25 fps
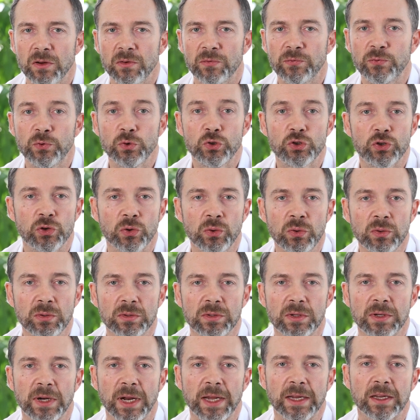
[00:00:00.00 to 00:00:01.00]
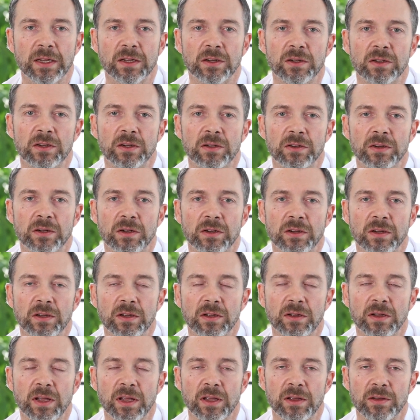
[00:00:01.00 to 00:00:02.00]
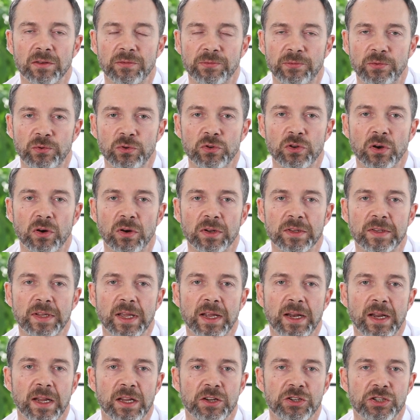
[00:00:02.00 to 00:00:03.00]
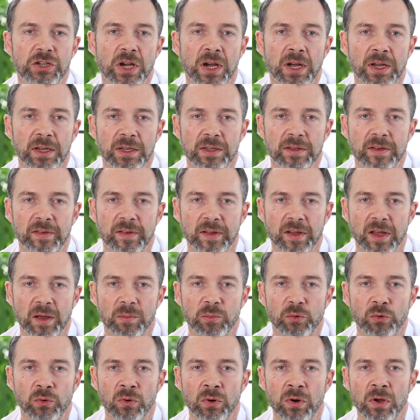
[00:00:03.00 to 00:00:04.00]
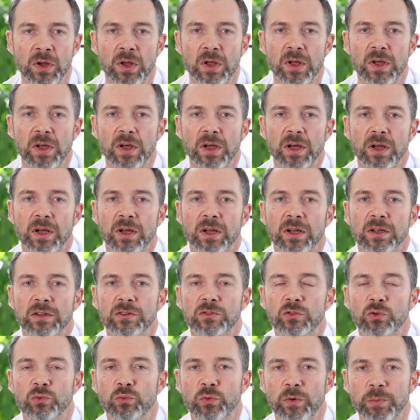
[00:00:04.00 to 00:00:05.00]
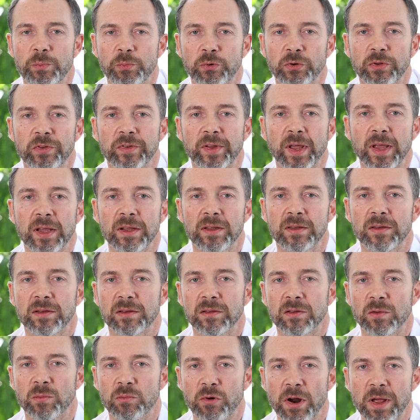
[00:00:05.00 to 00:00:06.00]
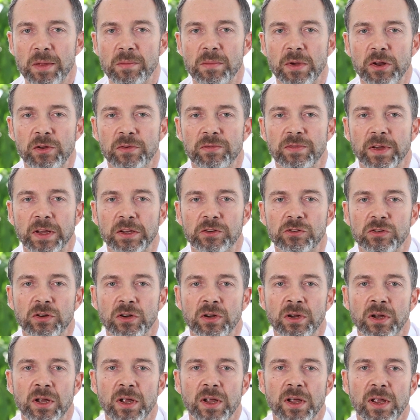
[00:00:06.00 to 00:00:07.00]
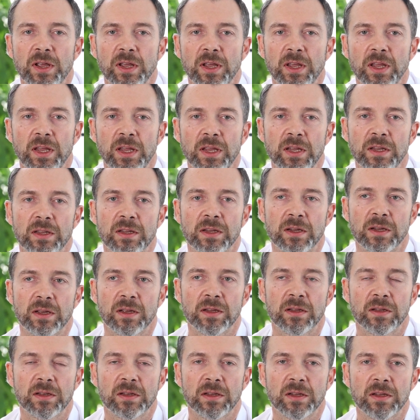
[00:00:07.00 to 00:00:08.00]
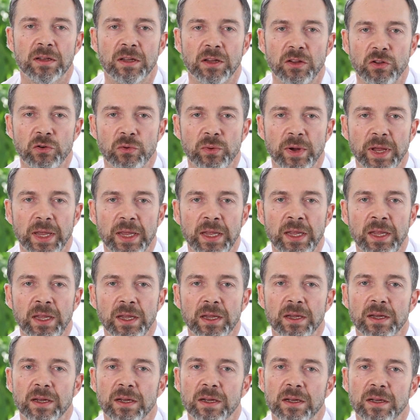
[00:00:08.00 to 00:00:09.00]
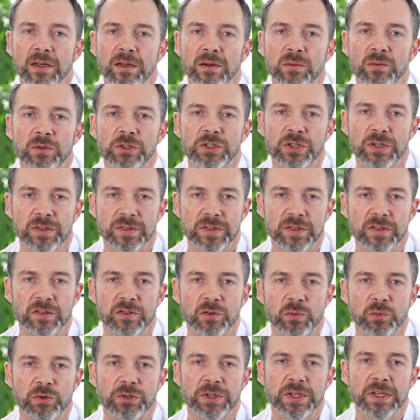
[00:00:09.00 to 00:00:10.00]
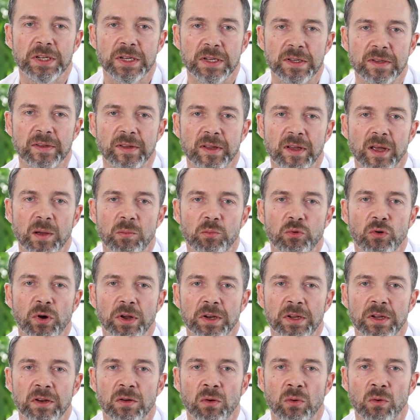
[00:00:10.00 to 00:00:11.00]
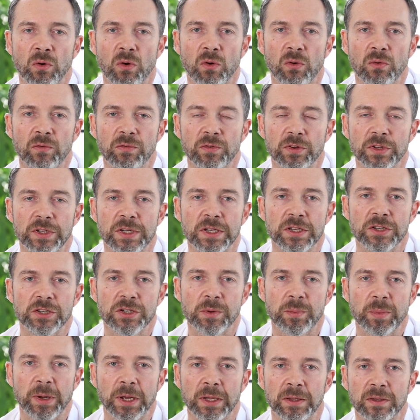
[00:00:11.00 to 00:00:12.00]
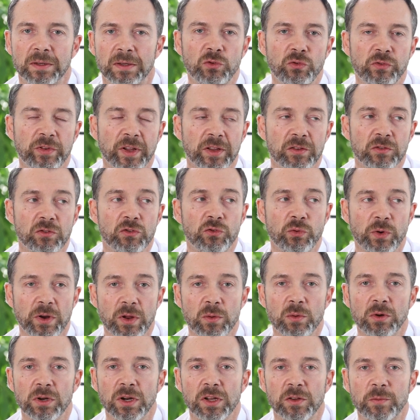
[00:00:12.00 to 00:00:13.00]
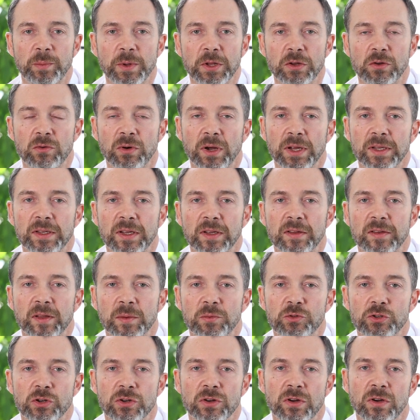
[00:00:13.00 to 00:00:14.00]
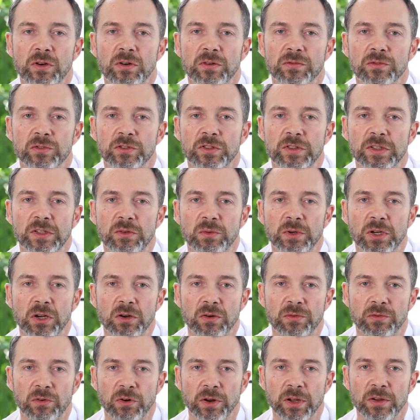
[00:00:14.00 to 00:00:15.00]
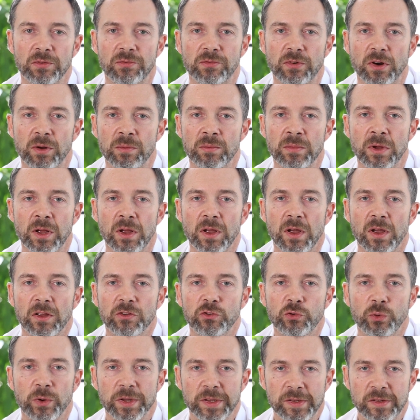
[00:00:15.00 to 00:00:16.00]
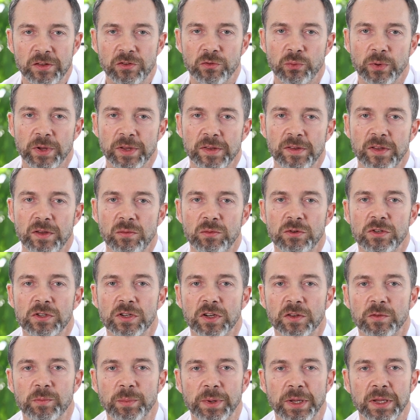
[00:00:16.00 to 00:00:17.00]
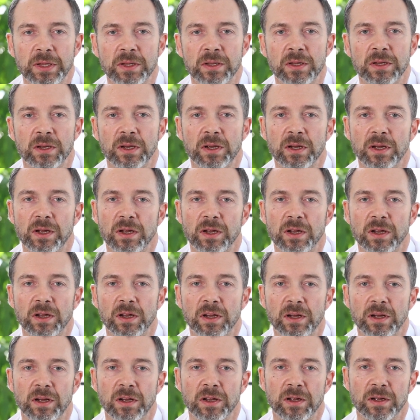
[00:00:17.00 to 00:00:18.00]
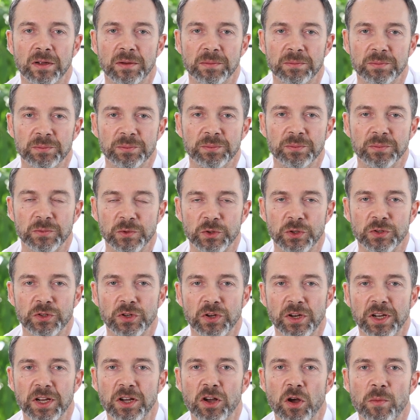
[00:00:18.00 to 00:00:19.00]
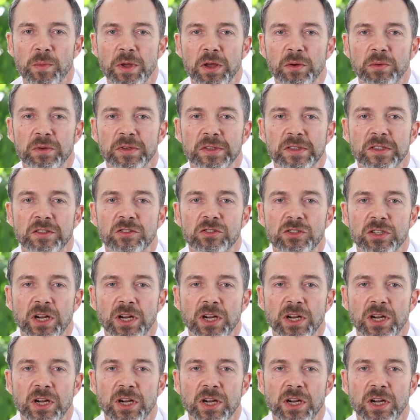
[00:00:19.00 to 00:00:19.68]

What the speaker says: food show, like Food Hotel Asia in Singapore, to represent the brand manufacturer in the UAE, which is distributed in Singapore and in Hong Kong for the Asia part. 2021 has been quite exceptional, obviously recovering from 2020, which has been certainly coming with its